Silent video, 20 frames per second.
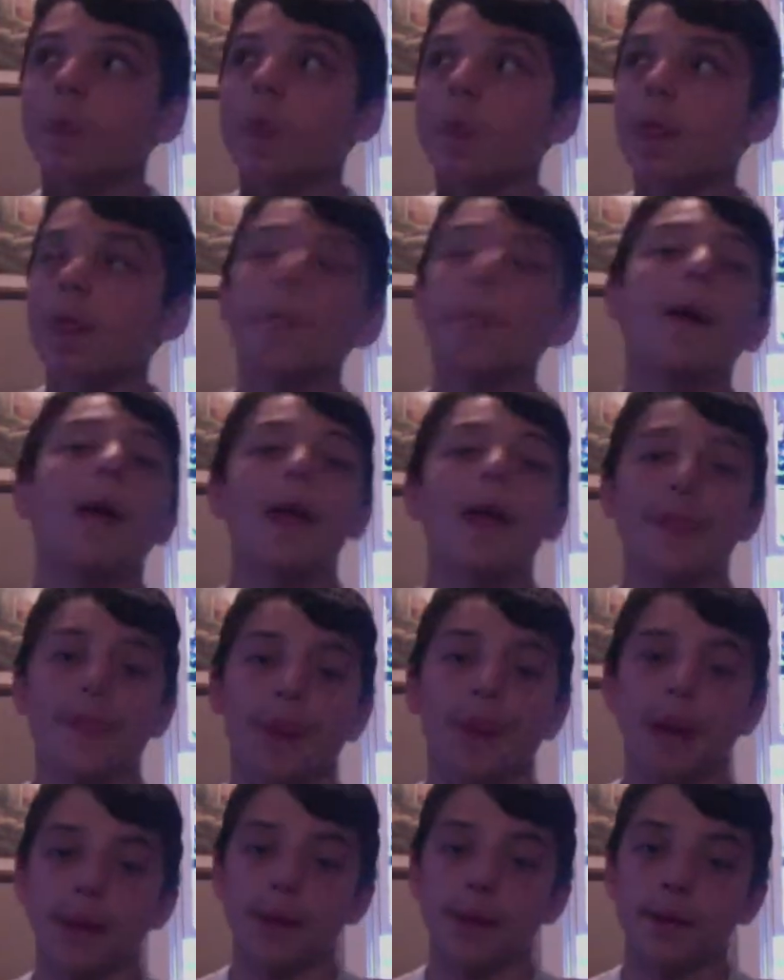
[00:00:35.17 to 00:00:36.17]
The bad
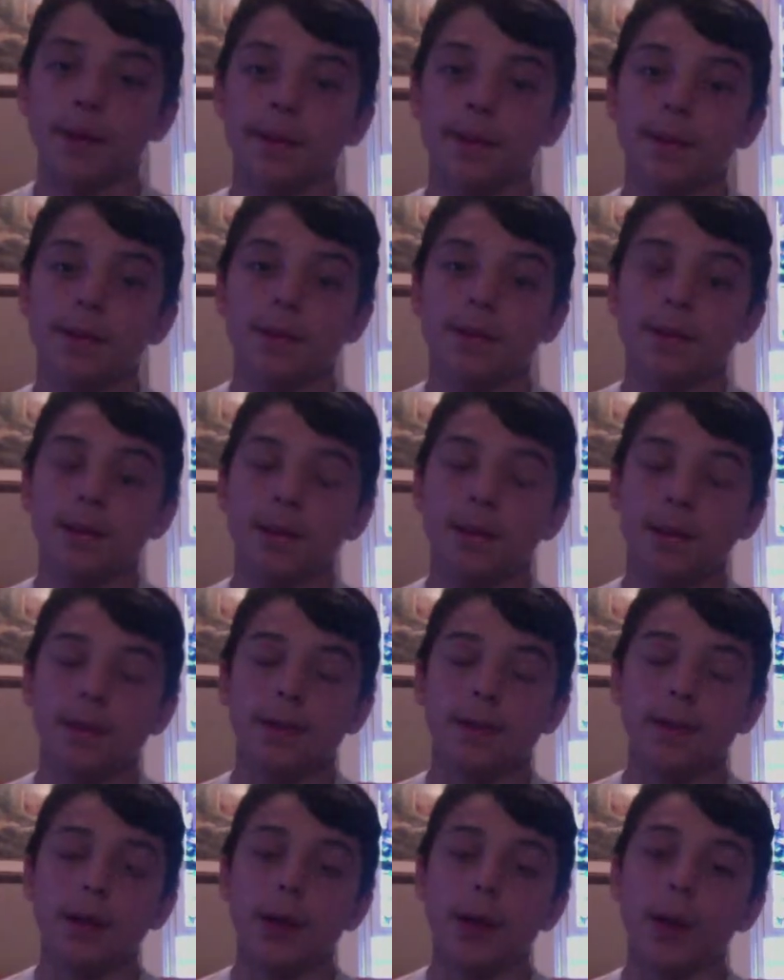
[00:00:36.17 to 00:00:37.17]
things.
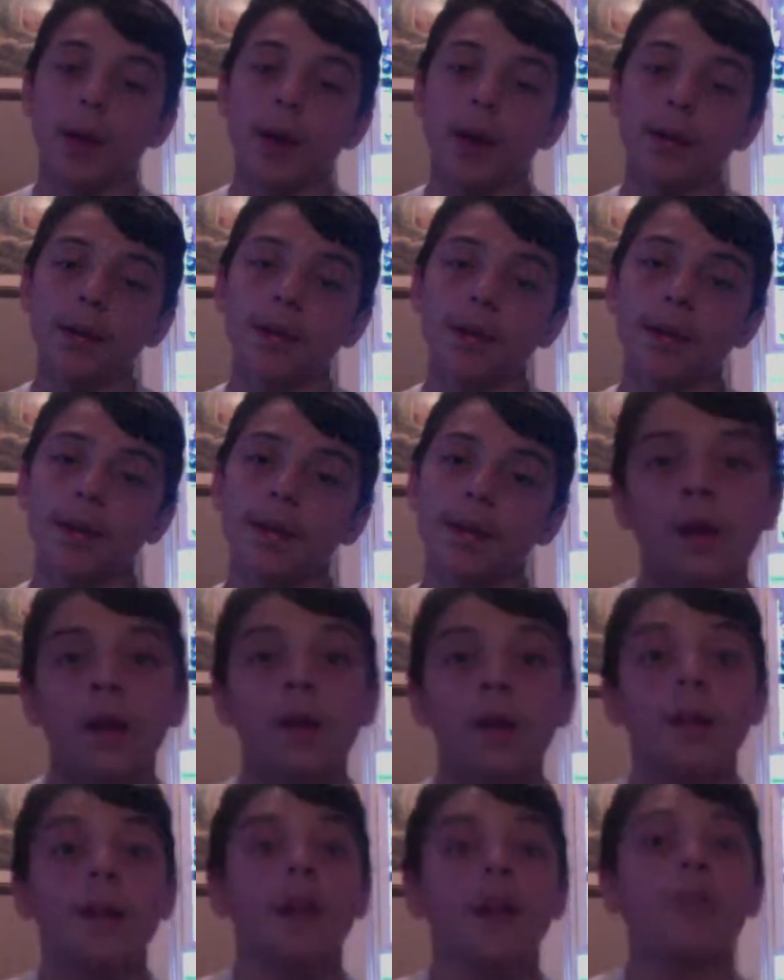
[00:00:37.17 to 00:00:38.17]
Took a while, didn't it?
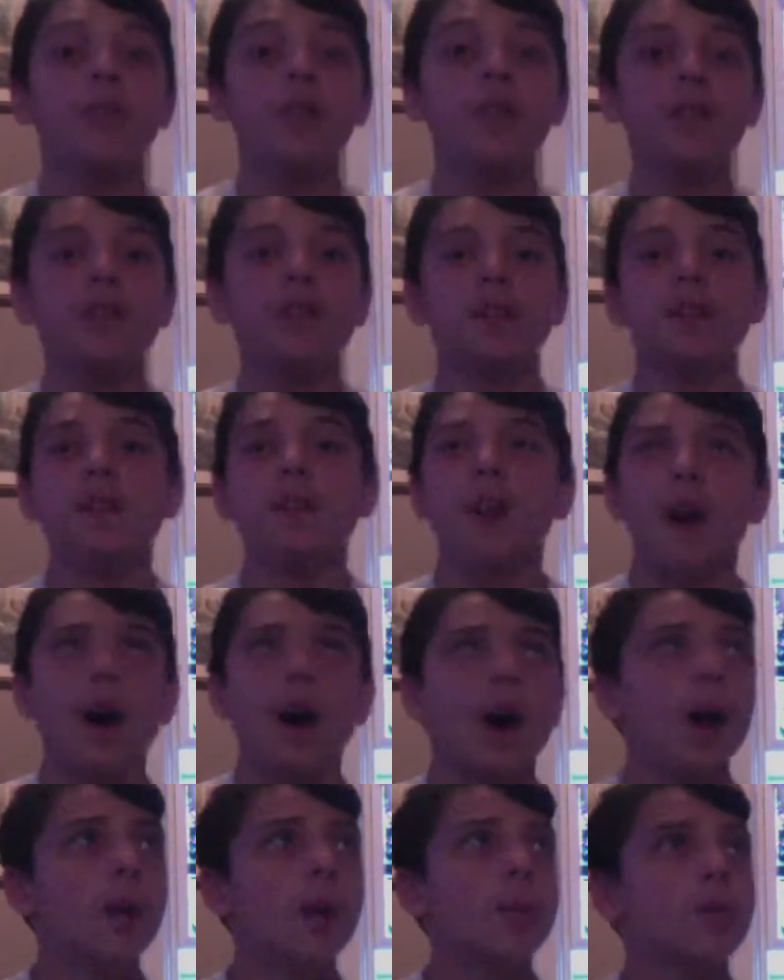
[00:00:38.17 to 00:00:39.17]
Like, for instance,
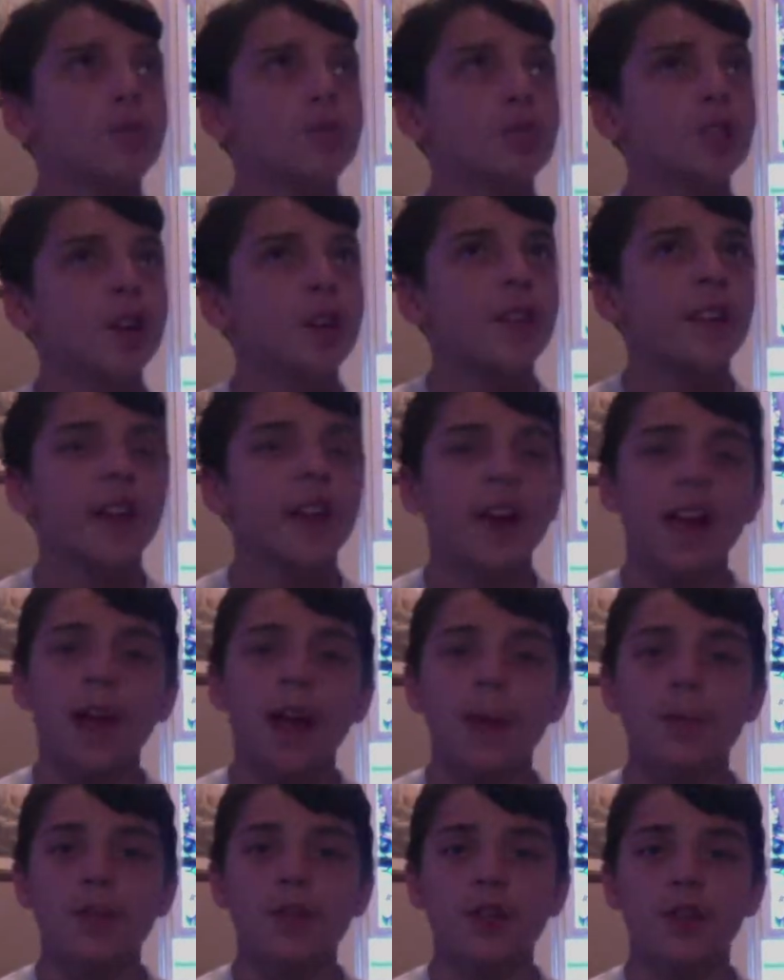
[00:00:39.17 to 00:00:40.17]
shoving a
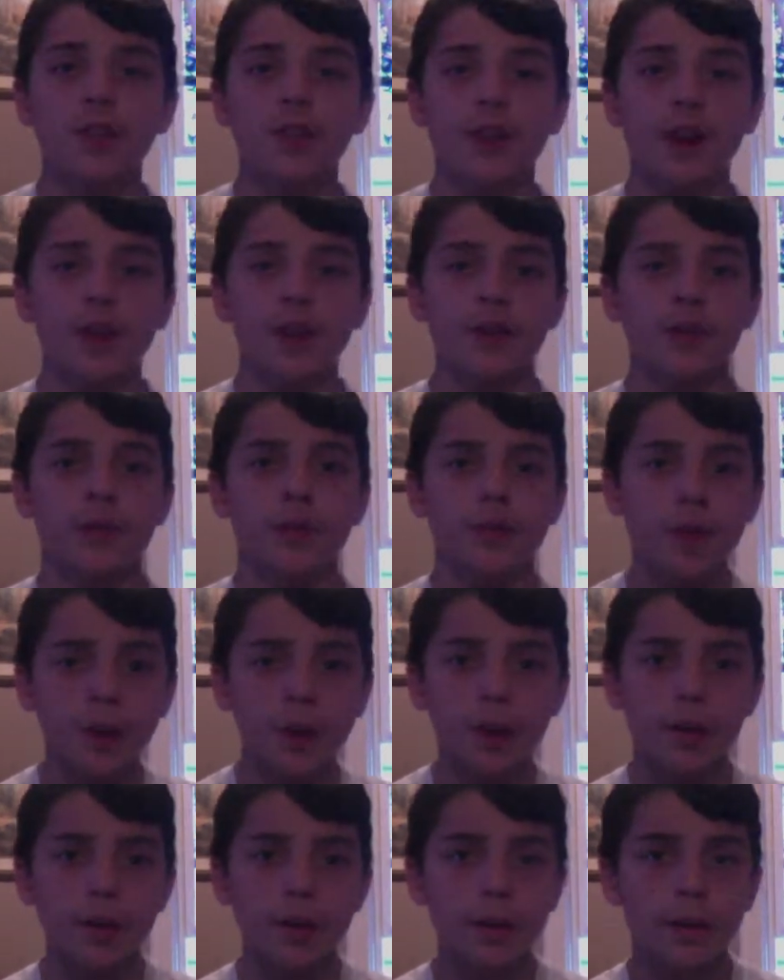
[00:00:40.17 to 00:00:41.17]
hamster in your asshole is
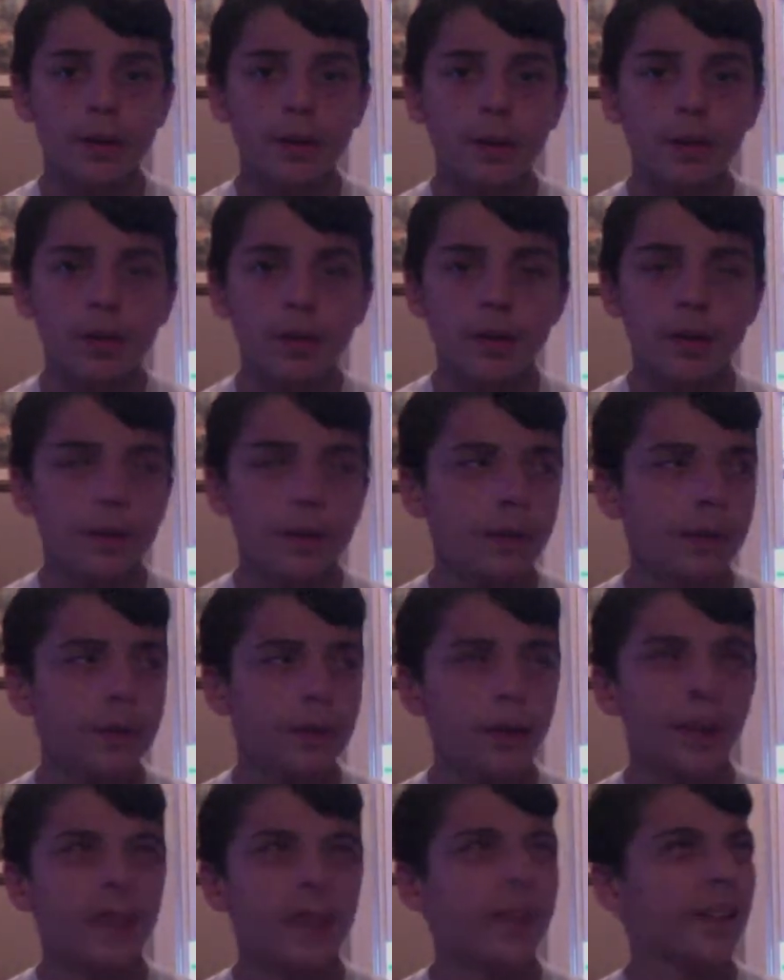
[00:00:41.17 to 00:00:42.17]
good.
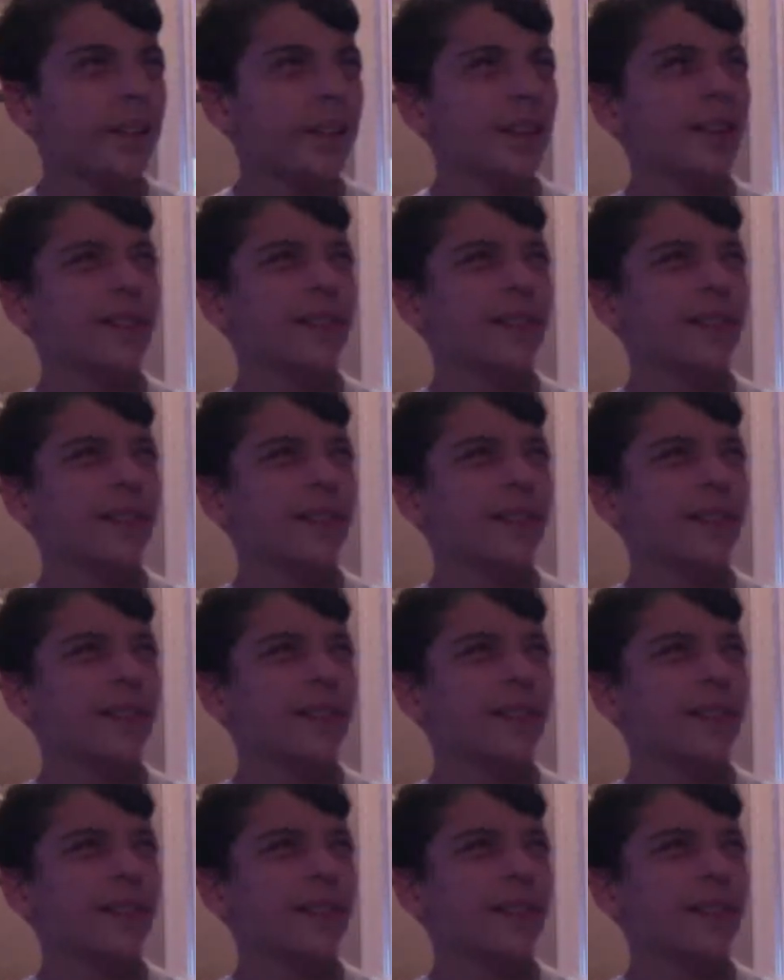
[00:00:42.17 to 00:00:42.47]
I think.